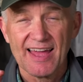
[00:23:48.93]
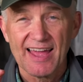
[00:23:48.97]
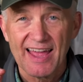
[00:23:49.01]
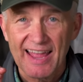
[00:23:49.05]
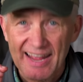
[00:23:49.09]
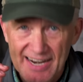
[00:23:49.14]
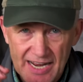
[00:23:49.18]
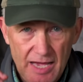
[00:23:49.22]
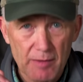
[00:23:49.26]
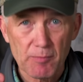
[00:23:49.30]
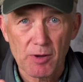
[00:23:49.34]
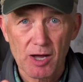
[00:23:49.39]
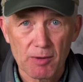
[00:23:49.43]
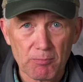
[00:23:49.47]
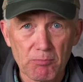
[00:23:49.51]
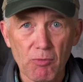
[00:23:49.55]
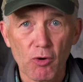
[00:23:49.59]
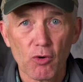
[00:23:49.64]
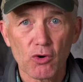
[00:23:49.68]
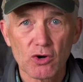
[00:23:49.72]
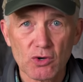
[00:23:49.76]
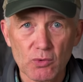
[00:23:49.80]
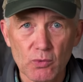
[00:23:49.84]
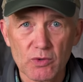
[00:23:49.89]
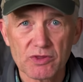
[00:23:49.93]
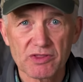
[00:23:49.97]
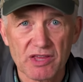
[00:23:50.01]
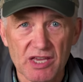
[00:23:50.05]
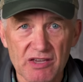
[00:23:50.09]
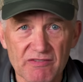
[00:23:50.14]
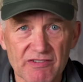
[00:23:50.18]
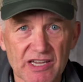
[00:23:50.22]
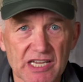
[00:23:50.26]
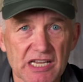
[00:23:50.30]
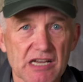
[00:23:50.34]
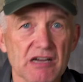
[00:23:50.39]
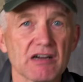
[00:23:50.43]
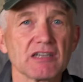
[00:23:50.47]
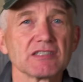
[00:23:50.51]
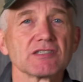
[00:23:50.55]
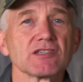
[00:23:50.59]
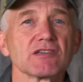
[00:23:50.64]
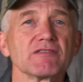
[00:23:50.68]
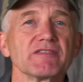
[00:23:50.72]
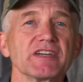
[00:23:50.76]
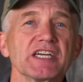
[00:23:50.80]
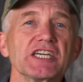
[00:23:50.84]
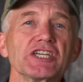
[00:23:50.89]
And I'm on board with giving
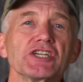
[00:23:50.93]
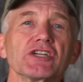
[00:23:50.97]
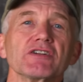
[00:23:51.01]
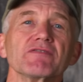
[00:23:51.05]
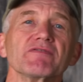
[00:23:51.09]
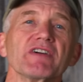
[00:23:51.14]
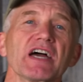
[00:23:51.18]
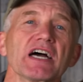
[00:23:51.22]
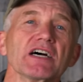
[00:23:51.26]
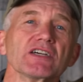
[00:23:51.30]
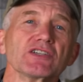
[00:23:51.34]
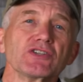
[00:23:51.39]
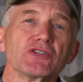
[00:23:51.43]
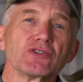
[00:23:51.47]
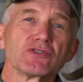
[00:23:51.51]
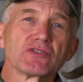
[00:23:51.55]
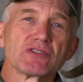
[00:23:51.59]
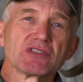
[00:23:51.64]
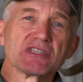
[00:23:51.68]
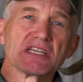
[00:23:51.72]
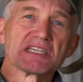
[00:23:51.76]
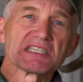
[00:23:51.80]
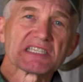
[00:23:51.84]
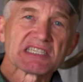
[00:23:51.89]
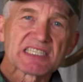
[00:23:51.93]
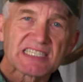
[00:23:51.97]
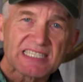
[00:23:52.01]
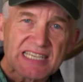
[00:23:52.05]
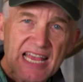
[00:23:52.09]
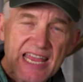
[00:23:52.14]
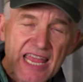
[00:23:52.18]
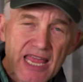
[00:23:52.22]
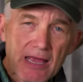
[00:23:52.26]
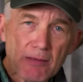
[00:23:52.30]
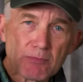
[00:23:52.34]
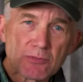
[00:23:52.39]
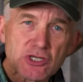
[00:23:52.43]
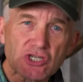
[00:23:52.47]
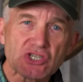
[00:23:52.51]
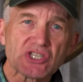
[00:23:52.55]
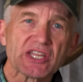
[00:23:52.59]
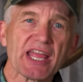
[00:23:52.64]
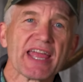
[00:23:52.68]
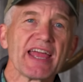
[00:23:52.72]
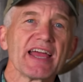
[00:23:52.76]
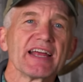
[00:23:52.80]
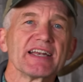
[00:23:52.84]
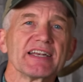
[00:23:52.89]
conservation values the same
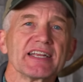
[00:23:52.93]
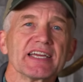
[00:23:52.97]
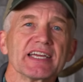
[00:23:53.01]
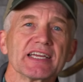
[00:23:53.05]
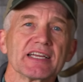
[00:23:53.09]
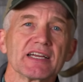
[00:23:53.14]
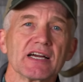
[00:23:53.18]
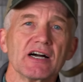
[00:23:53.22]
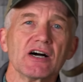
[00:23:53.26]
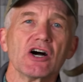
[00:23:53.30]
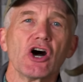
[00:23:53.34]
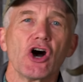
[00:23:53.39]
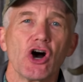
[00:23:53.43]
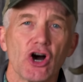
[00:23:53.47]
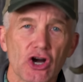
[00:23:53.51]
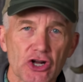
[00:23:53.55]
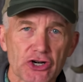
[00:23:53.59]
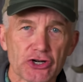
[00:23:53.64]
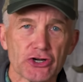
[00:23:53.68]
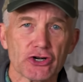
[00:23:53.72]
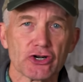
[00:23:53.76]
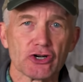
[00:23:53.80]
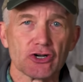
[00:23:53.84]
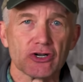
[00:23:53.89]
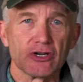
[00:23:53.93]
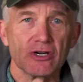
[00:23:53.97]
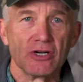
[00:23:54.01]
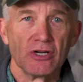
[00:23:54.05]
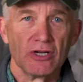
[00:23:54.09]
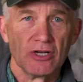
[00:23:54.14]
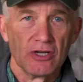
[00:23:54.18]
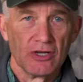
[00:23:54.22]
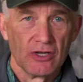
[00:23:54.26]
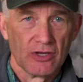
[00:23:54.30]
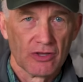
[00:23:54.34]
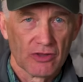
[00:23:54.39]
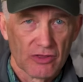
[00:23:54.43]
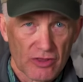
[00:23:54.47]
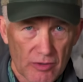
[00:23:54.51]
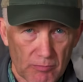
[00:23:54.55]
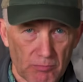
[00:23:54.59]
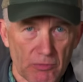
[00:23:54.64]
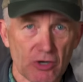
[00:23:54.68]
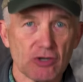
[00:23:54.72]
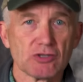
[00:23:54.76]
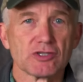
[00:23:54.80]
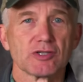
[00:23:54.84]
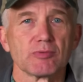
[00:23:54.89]
standing under the
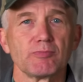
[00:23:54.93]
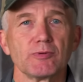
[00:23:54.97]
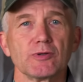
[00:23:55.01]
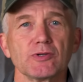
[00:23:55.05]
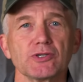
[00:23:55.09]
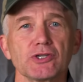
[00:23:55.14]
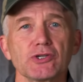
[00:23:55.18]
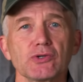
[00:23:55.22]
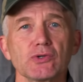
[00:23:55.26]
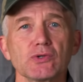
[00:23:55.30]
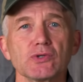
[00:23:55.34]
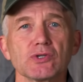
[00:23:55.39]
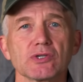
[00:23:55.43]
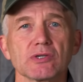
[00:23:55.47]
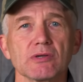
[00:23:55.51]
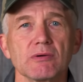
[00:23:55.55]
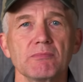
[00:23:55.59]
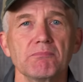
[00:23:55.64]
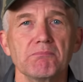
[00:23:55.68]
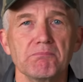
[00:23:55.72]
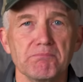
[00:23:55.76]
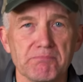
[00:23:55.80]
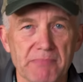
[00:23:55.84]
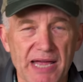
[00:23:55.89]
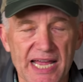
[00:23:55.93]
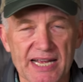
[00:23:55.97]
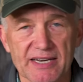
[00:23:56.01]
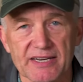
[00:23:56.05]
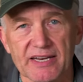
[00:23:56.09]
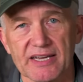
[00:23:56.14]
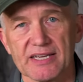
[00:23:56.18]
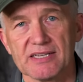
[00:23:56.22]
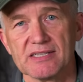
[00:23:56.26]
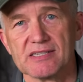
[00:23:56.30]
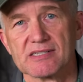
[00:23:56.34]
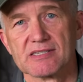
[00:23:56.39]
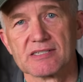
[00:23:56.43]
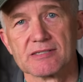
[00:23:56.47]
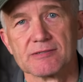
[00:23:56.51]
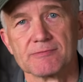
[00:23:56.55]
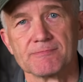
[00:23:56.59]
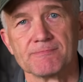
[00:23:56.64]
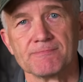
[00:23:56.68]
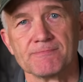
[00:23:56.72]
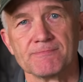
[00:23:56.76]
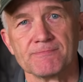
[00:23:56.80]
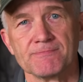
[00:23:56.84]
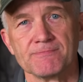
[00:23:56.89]
multiple use mandates.
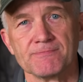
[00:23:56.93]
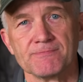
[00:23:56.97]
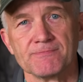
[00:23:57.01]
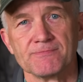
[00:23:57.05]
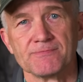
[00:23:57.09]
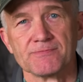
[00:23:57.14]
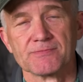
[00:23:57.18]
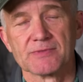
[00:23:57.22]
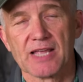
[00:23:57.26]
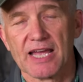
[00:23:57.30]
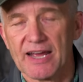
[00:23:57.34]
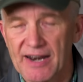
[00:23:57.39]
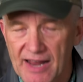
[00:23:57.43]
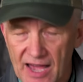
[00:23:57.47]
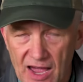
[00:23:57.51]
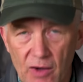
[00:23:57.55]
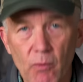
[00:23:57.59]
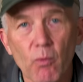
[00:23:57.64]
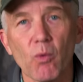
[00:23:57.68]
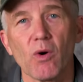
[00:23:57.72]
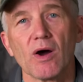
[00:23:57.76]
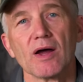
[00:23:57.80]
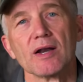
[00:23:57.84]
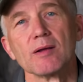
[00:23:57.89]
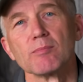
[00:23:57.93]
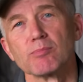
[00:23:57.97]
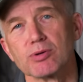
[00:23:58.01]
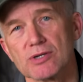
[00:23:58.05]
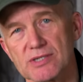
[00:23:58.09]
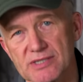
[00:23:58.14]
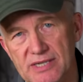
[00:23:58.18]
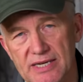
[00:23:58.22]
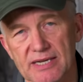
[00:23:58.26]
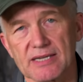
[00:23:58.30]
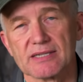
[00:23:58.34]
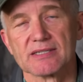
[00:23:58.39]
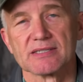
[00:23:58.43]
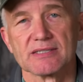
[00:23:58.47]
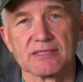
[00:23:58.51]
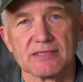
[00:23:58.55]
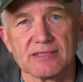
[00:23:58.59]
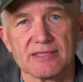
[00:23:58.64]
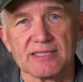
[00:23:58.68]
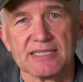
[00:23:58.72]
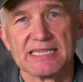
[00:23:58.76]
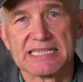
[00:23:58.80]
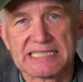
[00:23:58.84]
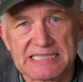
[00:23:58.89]
And I want to protect
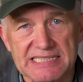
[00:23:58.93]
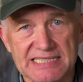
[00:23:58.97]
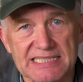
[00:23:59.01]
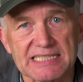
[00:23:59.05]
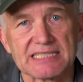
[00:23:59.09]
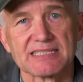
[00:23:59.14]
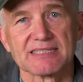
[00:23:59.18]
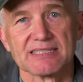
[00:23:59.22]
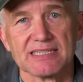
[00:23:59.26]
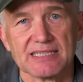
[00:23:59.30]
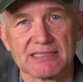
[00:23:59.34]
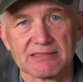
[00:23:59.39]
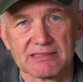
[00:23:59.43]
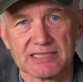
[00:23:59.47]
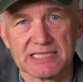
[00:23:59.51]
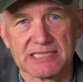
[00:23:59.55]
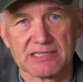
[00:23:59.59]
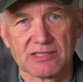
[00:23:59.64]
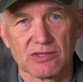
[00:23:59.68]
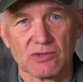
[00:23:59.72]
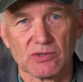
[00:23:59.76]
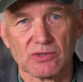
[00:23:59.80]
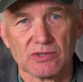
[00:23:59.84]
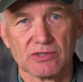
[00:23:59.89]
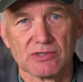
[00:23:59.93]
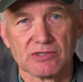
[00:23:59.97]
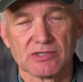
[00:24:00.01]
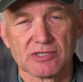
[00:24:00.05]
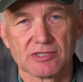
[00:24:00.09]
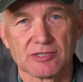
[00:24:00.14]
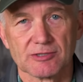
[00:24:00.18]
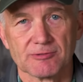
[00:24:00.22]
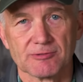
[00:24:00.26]
existing leaseholders.